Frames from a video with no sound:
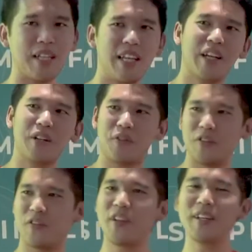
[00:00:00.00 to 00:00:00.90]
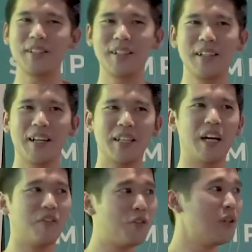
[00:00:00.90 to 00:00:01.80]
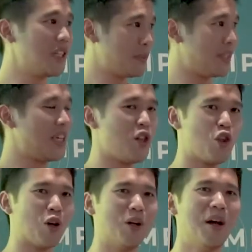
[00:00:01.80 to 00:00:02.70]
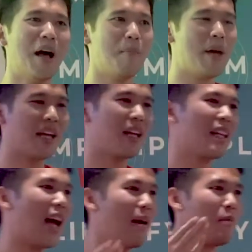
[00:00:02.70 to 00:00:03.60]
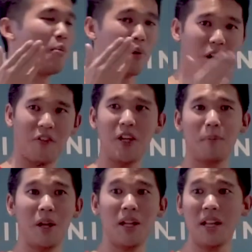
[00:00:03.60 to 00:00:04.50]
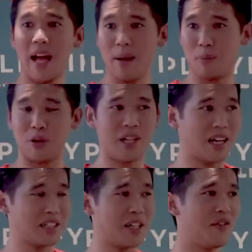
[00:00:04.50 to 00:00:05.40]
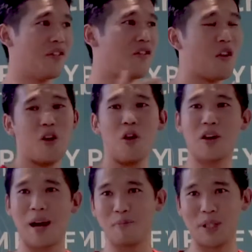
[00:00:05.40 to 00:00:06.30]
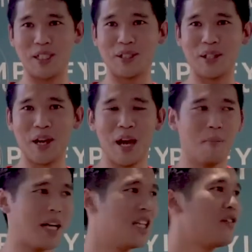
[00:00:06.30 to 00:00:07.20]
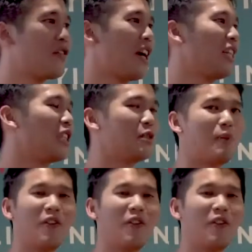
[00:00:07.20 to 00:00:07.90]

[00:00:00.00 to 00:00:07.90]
that they can fulfill their fullest potential, making them profitable and productive for your companies. My dear friends,